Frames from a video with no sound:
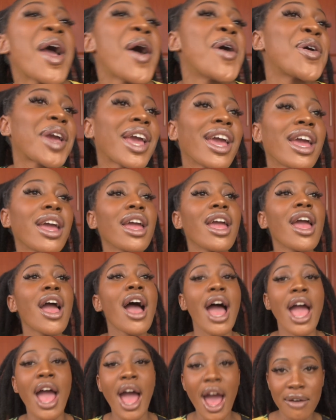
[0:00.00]
Okay,
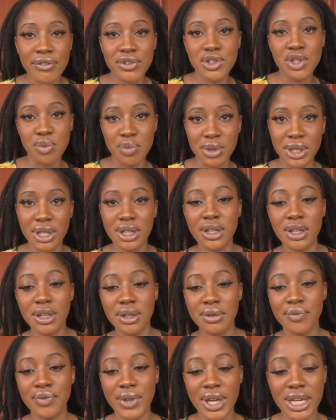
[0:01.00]
I have to
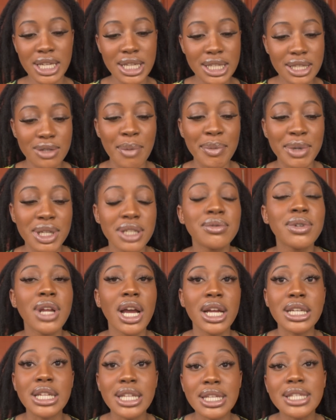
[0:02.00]
be, I
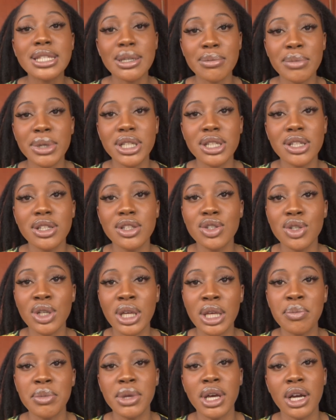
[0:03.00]
need somebody to
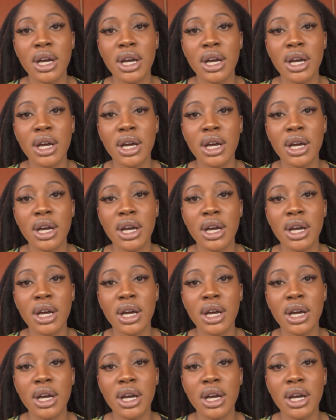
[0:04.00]
keep me